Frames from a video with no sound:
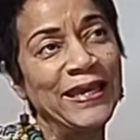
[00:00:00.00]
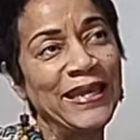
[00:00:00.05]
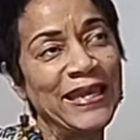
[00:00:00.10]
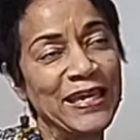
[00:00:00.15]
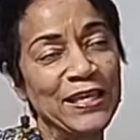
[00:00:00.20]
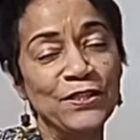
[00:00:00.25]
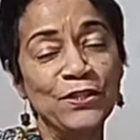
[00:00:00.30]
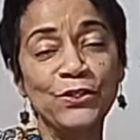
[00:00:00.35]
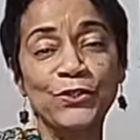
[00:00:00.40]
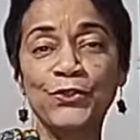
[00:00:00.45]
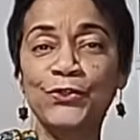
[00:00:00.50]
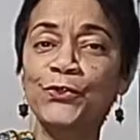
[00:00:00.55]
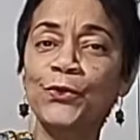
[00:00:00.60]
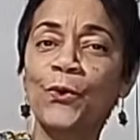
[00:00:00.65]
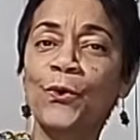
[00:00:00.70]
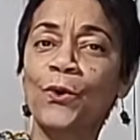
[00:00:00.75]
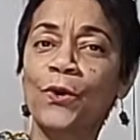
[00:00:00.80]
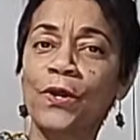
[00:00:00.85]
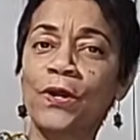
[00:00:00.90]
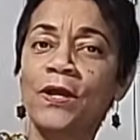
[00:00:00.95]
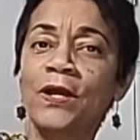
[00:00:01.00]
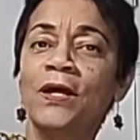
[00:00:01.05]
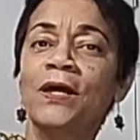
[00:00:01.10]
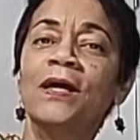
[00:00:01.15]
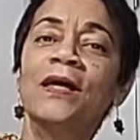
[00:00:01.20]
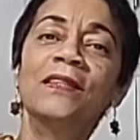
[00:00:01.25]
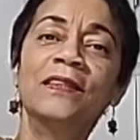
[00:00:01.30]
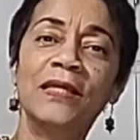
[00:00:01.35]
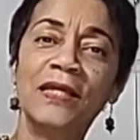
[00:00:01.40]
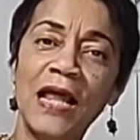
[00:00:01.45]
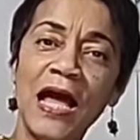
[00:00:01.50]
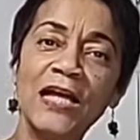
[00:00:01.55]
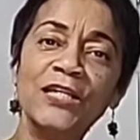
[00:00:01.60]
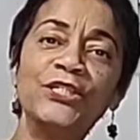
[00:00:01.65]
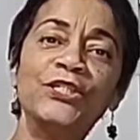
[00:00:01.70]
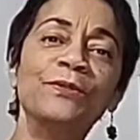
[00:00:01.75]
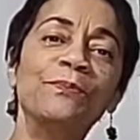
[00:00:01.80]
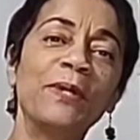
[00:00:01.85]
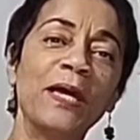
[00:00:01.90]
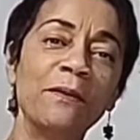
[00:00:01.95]
in the store that I
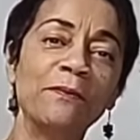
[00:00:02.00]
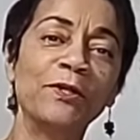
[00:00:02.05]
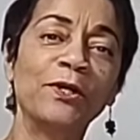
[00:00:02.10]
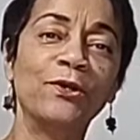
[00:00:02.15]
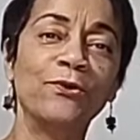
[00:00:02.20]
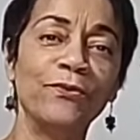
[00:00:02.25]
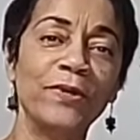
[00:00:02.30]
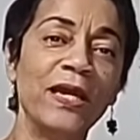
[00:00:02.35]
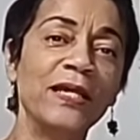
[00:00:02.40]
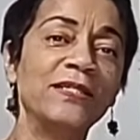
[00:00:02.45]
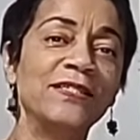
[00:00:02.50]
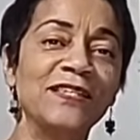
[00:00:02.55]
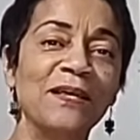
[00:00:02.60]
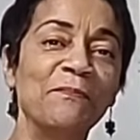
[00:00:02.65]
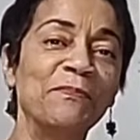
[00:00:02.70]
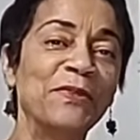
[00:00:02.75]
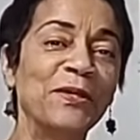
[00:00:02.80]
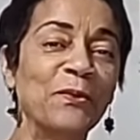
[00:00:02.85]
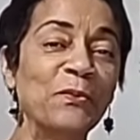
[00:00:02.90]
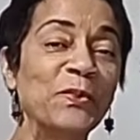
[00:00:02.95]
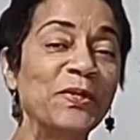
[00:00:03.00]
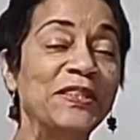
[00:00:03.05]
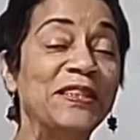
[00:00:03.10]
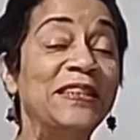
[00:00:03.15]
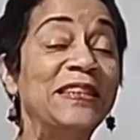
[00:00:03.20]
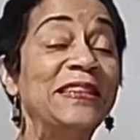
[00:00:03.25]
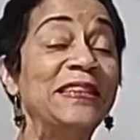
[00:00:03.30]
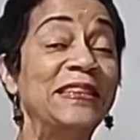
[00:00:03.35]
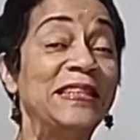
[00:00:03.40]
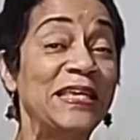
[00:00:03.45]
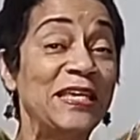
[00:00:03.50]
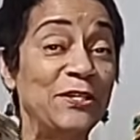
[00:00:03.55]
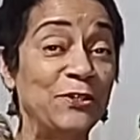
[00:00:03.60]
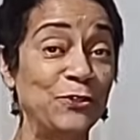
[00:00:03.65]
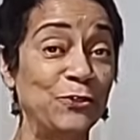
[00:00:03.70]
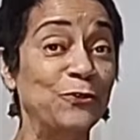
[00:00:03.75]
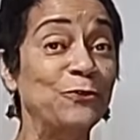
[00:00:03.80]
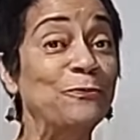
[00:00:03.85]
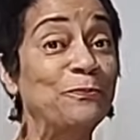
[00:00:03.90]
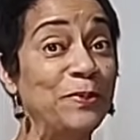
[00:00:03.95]
should be able to create something with these
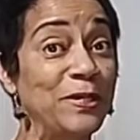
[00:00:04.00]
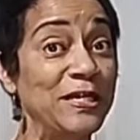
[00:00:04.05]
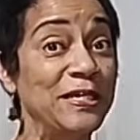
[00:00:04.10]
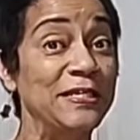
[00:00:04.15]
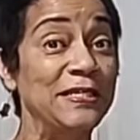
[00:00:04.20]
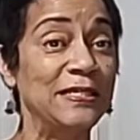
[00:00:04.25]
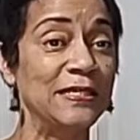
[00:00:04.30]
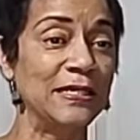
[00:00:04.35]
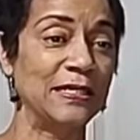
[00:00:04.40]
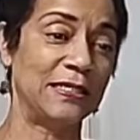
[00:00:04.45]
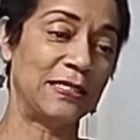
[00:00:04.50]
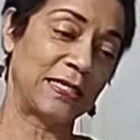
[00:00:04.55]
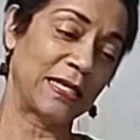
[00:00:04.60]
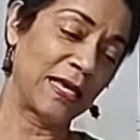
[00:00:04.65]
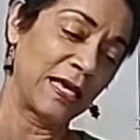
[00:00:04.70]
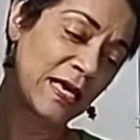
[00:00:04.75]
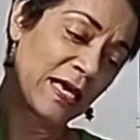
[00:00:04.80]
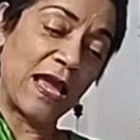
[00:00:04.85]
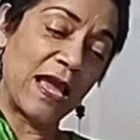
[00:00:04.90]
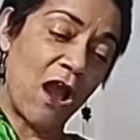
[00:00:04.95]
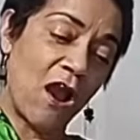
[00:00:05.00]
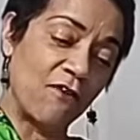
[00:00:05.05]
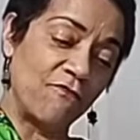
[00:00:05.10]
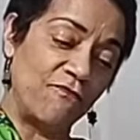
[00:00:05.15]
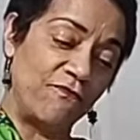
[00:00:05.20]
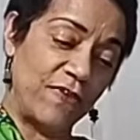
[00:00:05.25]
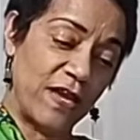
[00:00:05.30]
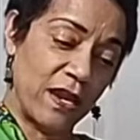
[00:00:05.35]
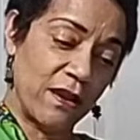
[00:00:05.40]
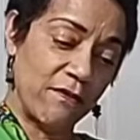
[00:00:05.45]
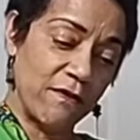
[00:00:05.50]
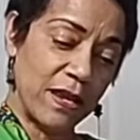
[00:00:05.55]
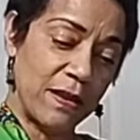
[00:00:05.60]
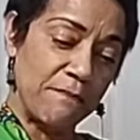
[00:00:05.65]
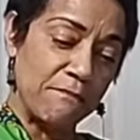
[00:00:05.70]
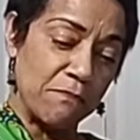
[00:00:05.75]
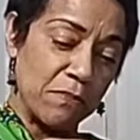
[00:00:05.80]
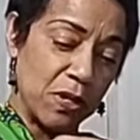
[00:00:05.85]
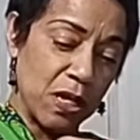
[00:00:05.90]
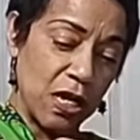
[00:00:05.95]
two pieces. They are very
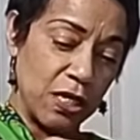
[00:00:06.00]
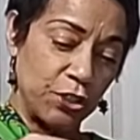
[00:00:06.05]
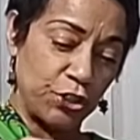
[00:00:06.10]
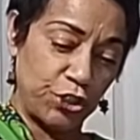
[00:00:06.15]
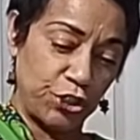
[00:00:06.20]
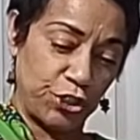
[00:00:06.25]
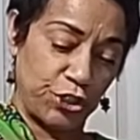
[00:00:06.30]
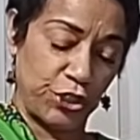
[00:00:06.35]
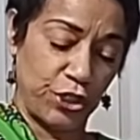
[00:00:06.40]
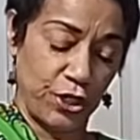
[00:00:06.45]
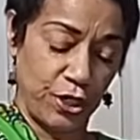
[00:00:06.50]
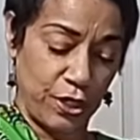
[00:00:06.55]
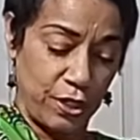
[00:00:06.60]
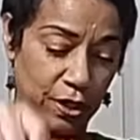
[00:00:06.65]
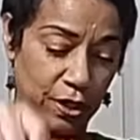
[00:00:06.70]
much